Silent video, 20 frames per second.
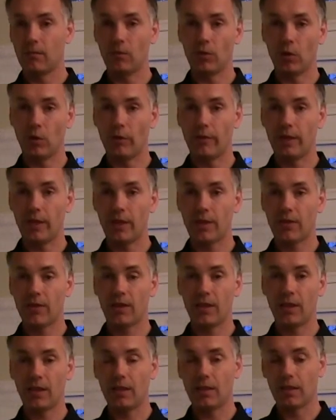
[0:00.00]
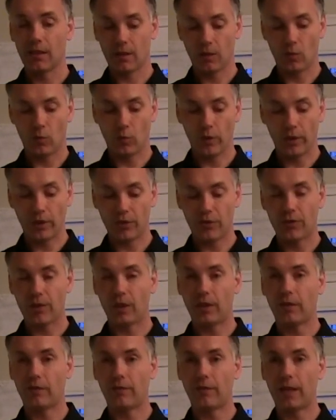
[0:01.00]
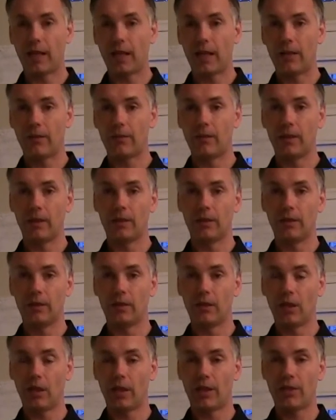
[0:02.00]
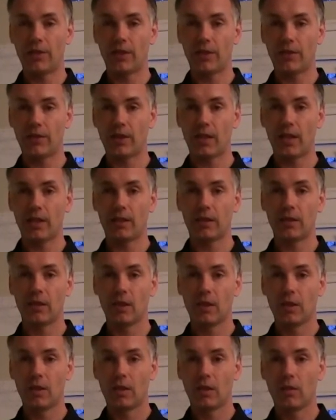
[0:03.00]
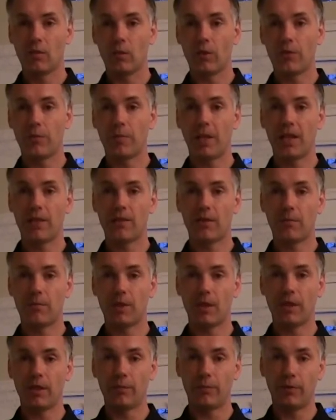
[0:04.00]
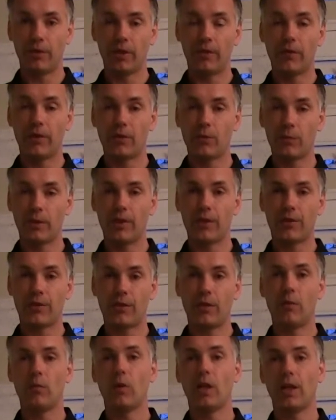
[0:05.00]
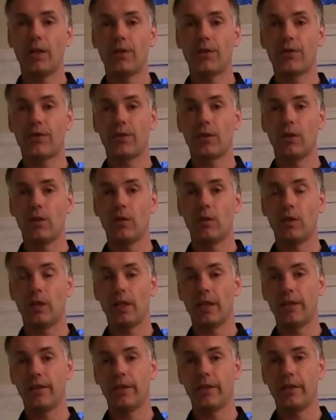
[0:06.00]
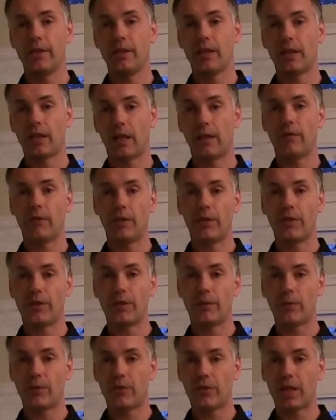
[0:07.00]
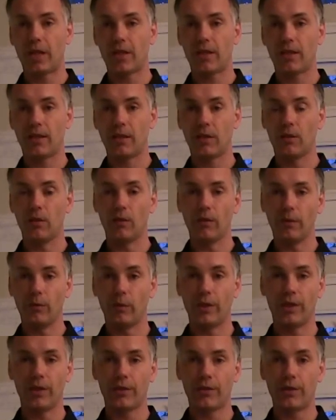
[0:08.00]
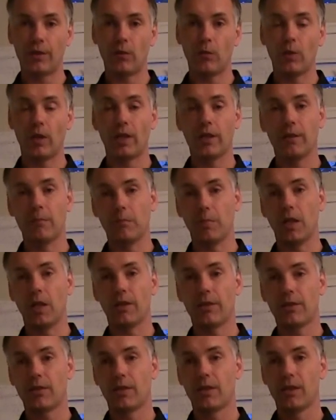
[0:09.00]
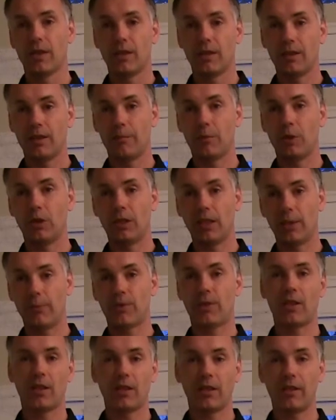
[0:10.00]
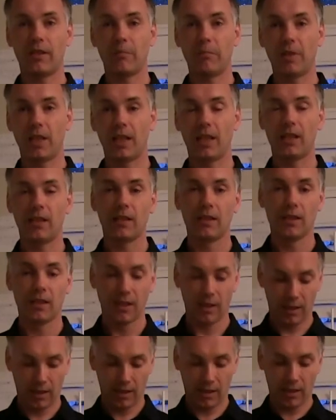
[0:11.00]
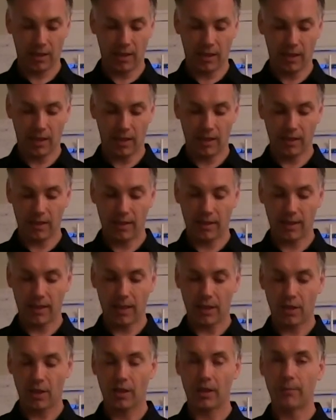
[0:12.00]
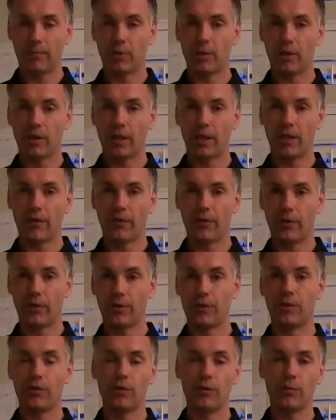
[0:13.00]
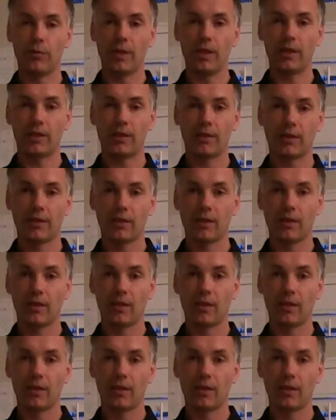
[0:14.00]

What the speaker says: no VXD, Windows 95 in large extent was based upon the previous Windows 3.1. So under the covers, it was actually old Windows 3.1, but they put lipstick on the pig and essentially put a 32-bit